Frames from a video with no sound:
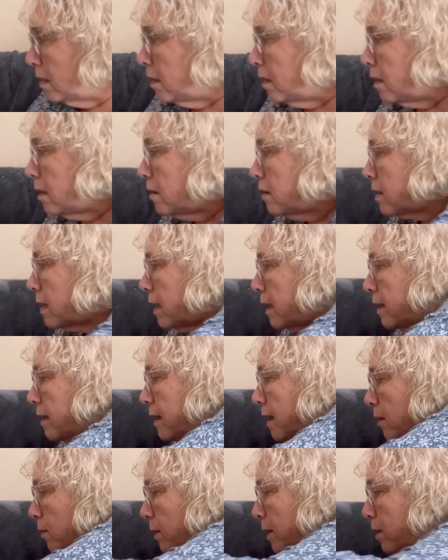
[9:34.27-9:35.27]
Okay,
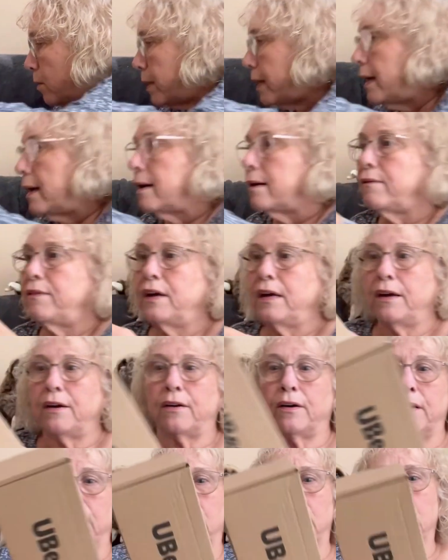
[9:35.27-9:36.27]
now what do we have here?